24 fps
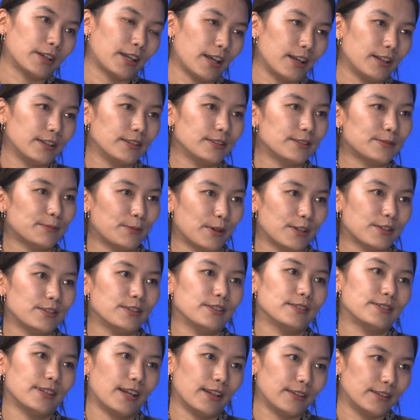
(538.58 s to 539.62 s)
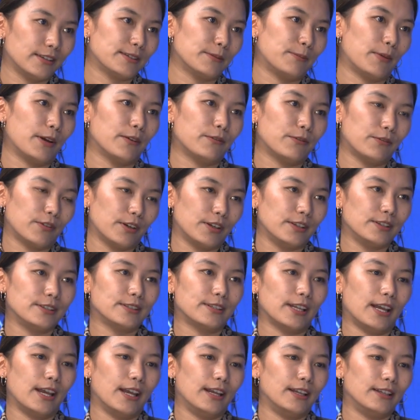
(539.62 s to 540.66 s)
health specialist at the Tibet
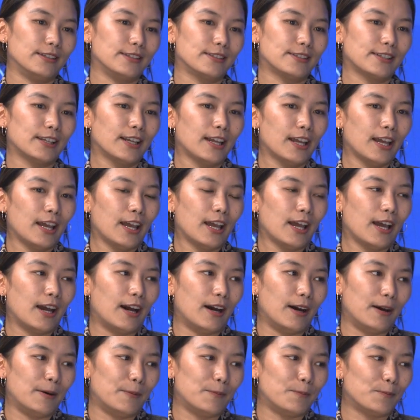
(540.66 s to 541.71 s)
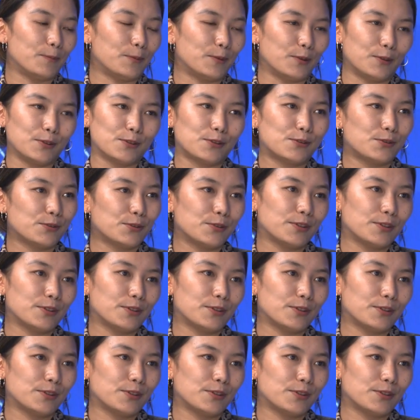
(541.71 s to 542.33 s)
Fund, and those 2